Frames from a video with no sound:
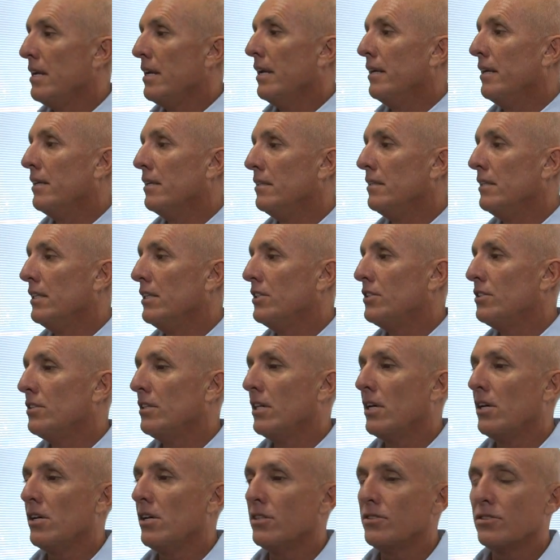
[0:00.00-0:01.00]
In addition,
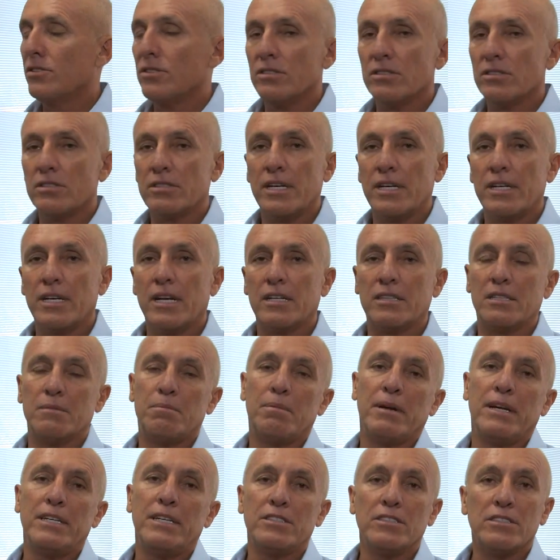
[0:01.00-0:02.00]
they also send out the
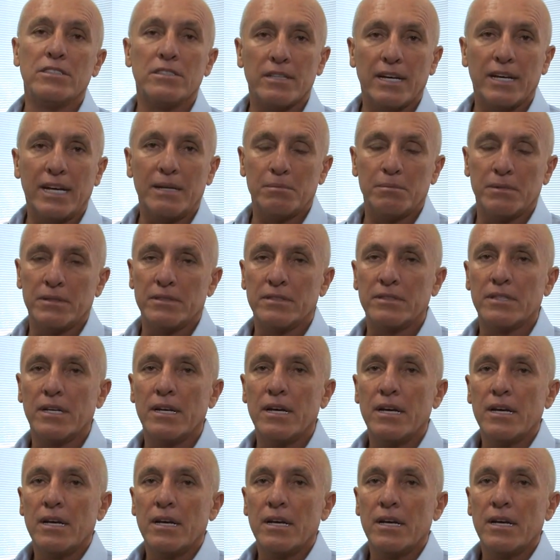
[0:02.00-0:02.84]
patient statements.